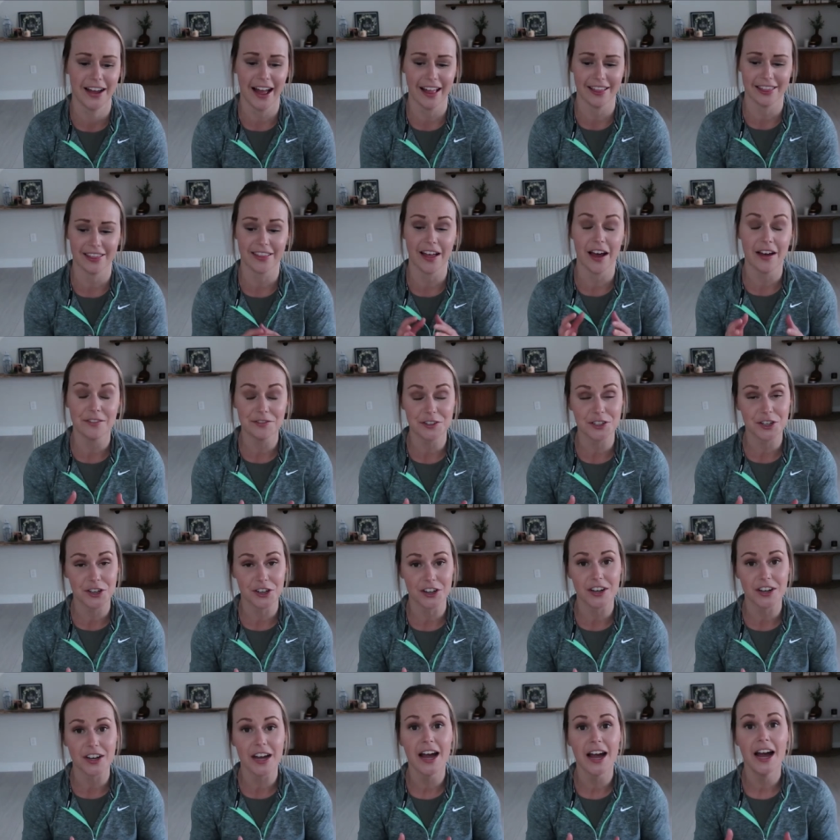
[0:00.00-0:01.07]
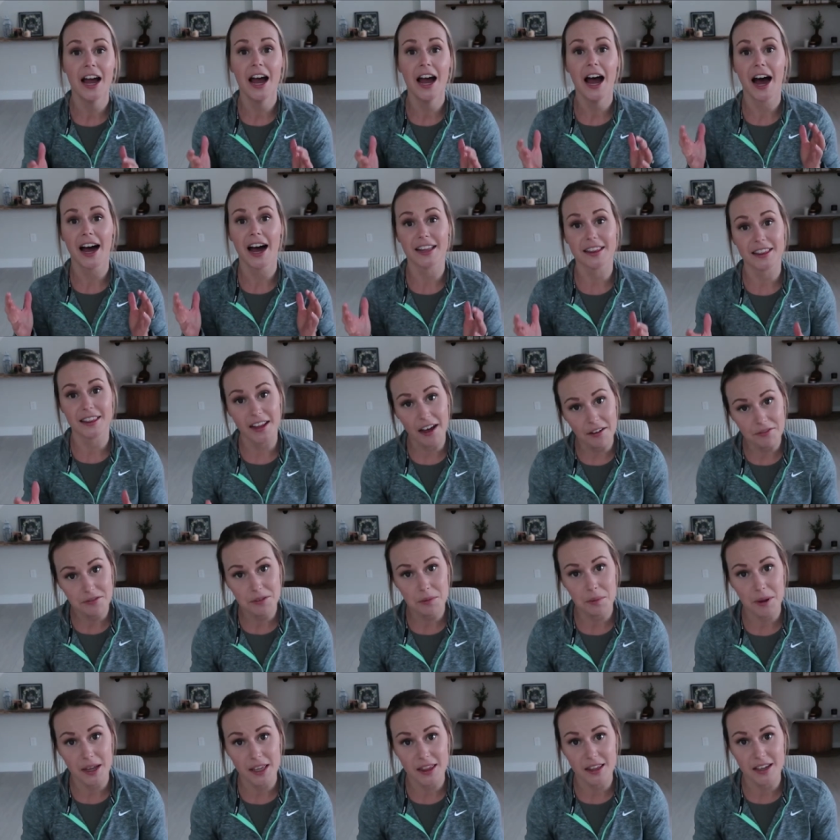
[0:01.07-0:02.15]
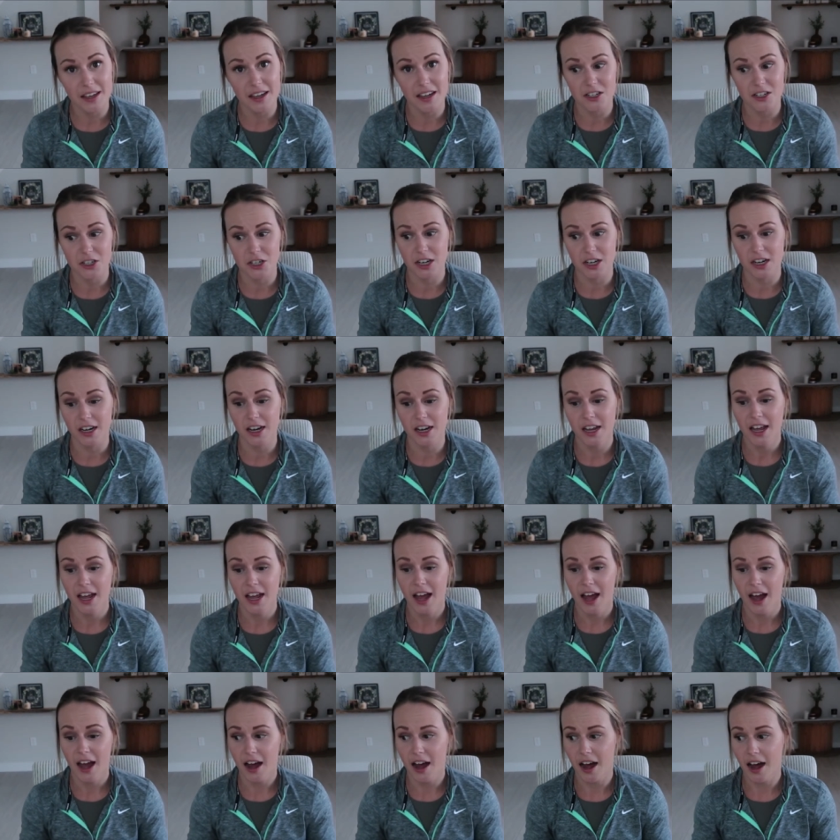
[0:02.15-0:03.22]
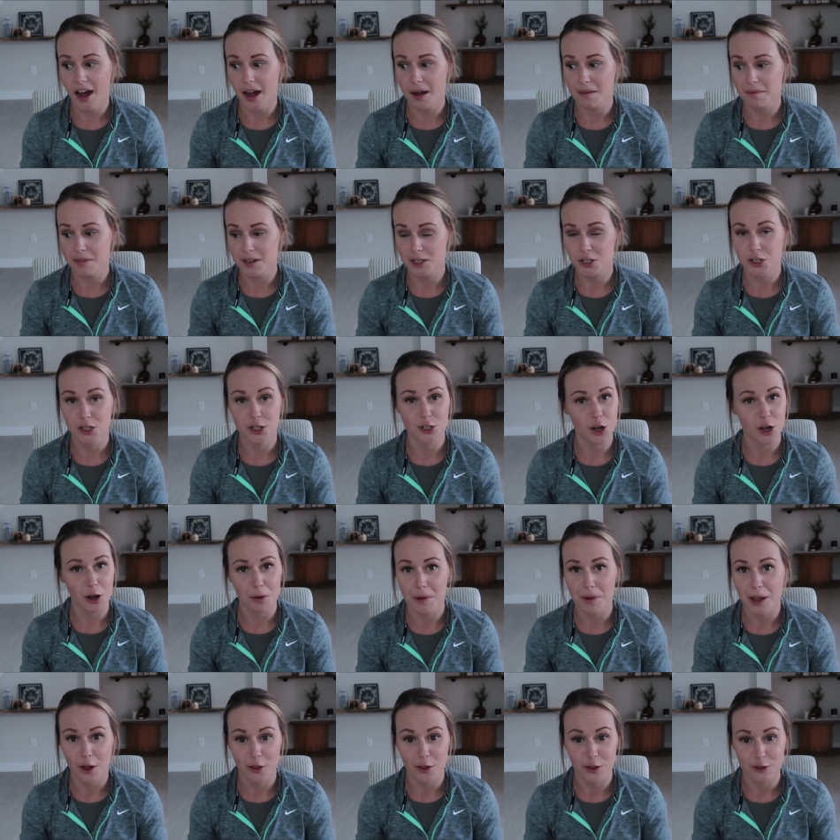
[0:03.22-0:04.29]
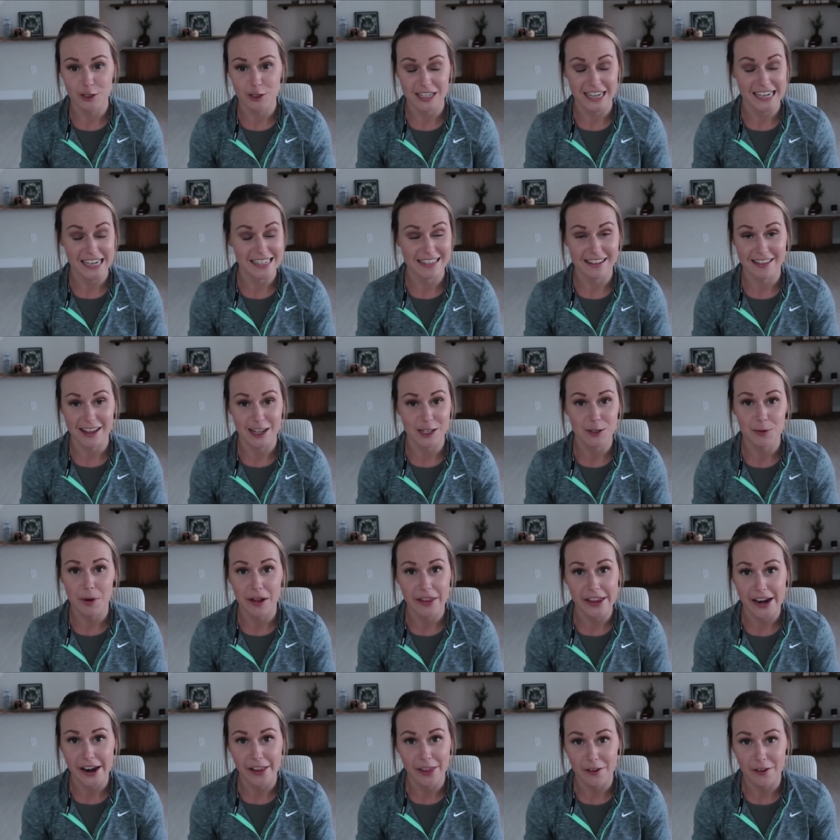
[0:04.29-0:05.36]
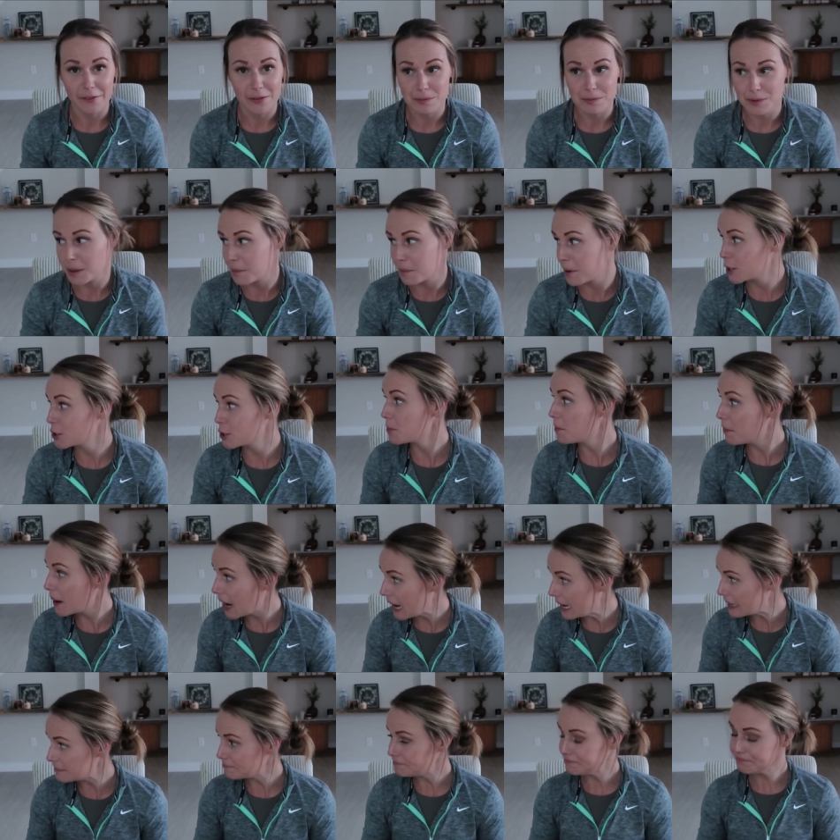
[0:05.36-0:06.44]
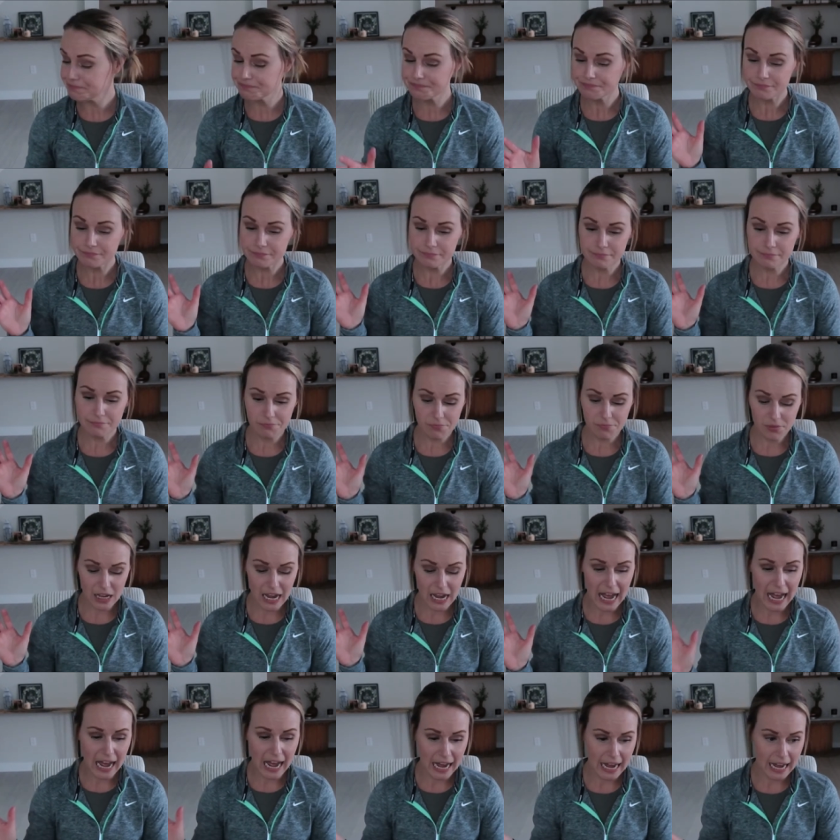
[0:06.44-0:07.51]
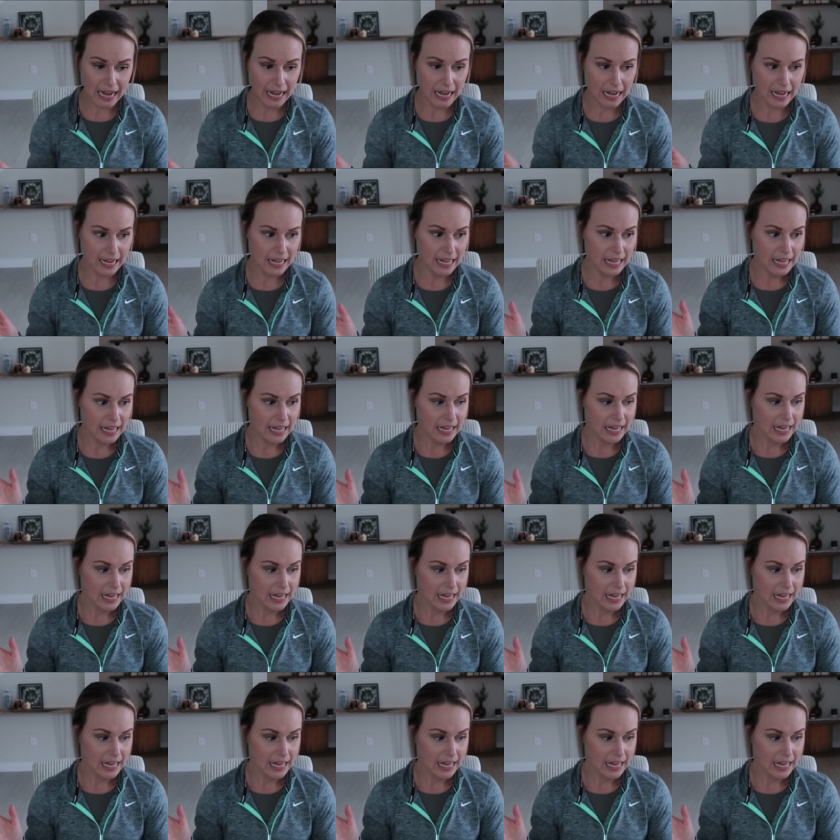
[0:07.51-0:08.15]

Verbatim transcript: I love to cook. I love to be in the kitchen um, and she taught me all those things and that's why that I love them so much. But I